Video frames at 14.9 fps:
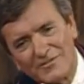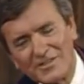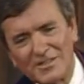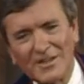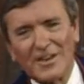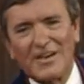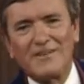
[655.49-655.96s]
of
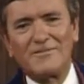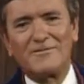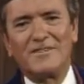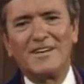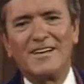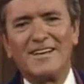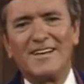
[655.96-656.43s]
His
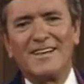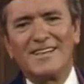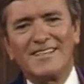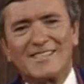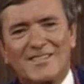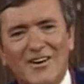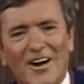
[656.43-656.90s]
love,
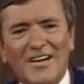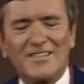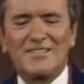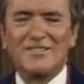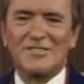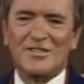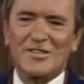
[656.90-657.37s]
His
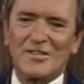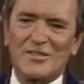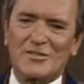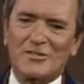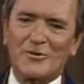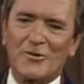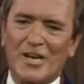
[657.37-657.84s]
guidance, and
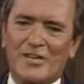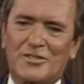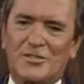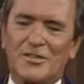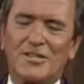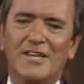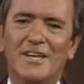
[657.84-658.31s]
His
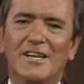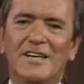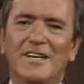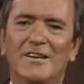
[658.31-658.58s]
direction,